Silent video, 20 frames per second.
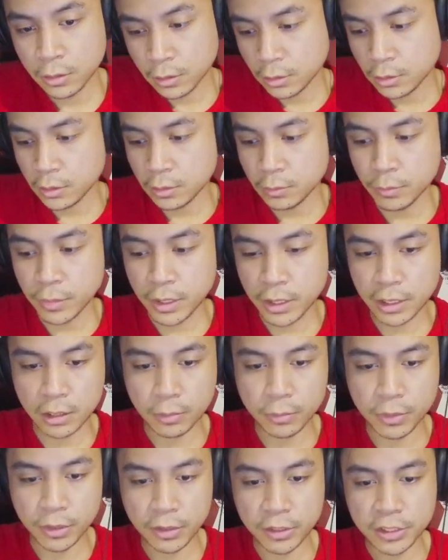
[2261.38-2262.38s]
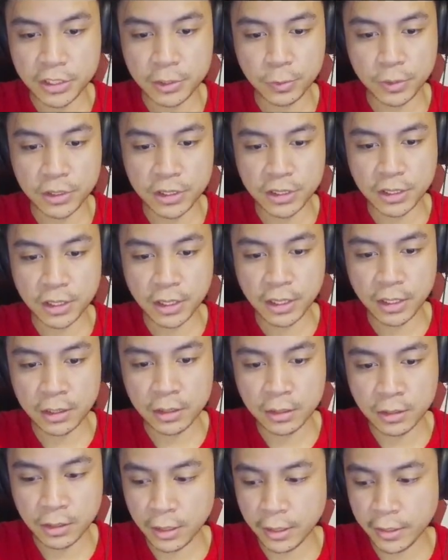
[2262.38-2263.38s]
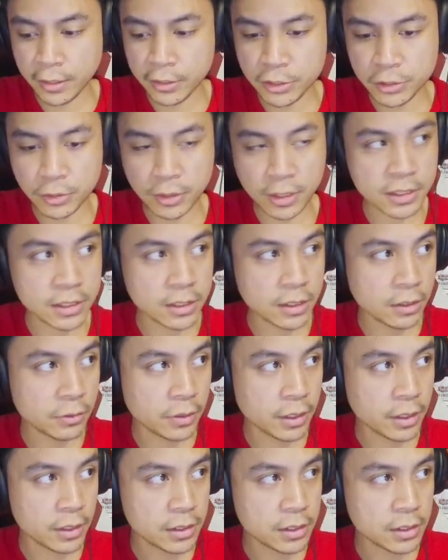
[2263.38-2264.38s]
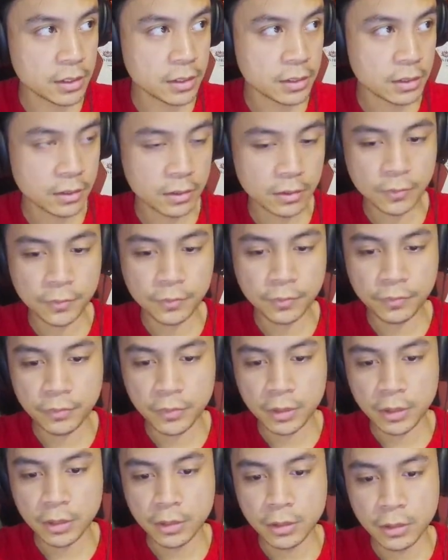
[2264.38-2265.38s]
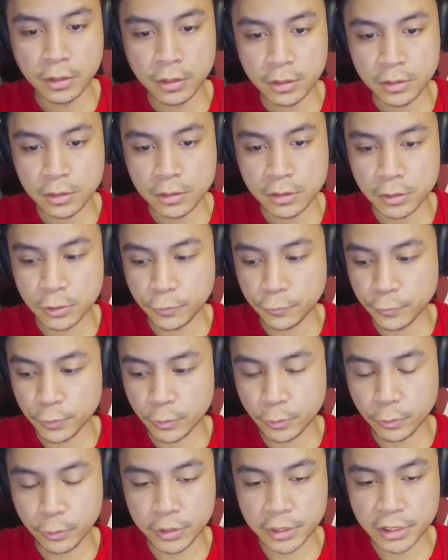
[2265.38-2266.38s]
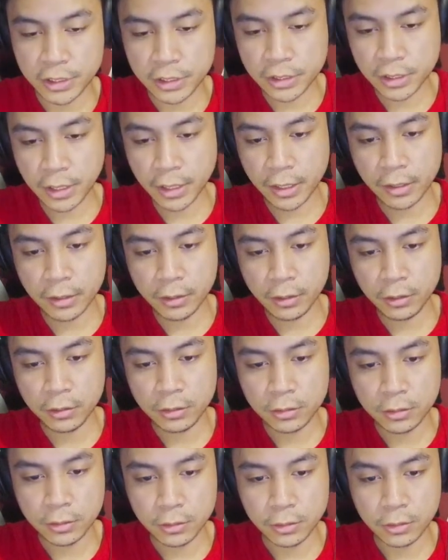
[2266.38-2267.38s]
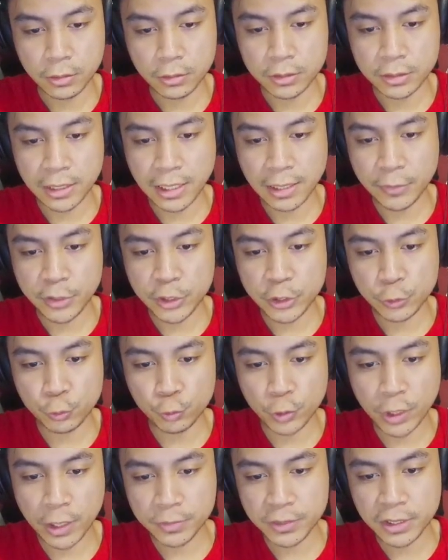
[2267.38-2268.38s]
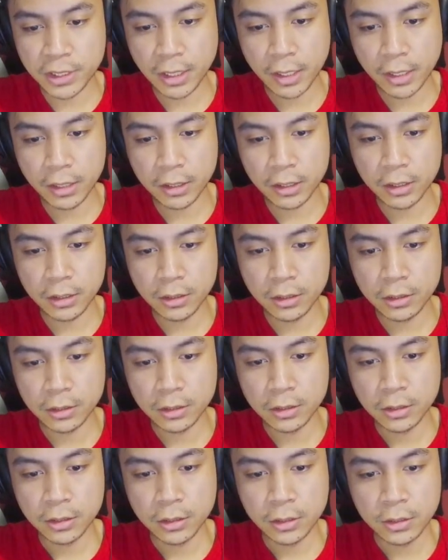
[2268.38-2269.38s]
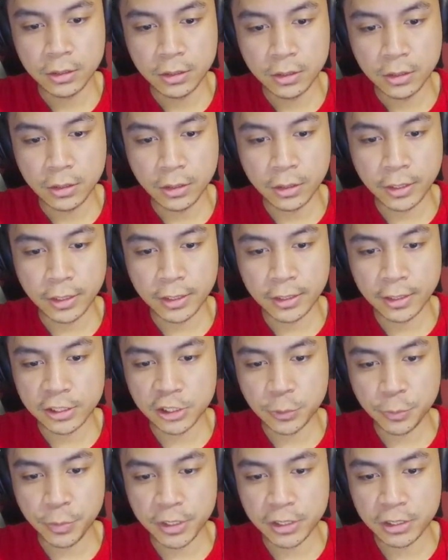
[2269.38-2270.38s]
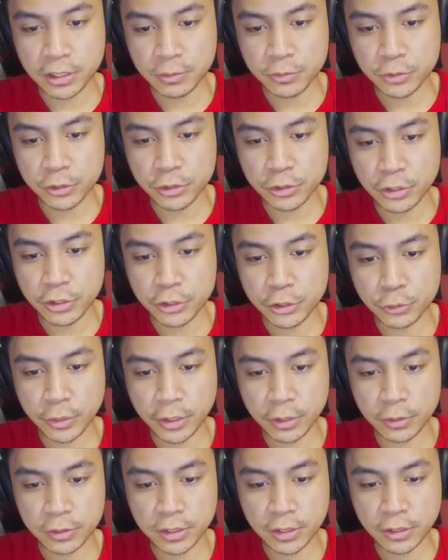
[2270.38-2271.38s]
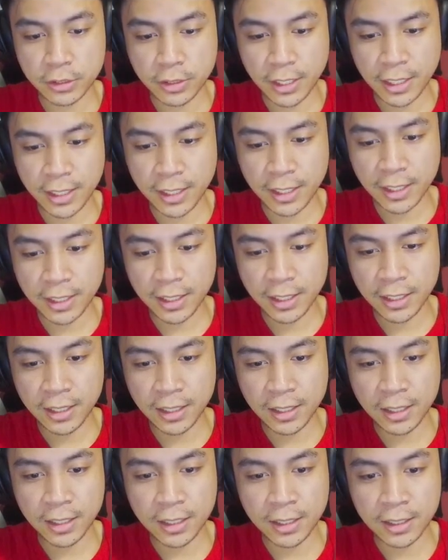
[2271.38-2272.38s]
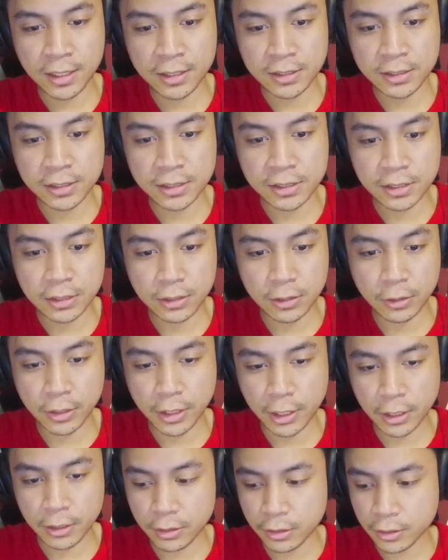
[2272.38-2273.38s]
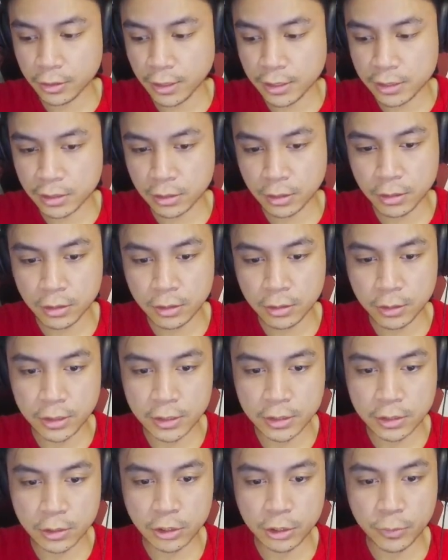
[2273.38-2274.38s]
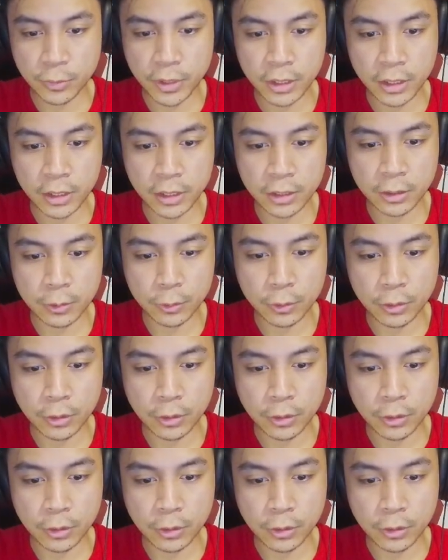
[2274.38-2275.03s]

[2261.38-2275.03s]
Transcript: Mega Billis once again, Ayers Rock Sunrise, Soulful Cord Scale, Damage Reptile, okay, Luster Pendulum, the Draco Slayer, and okay, our last card is going to be the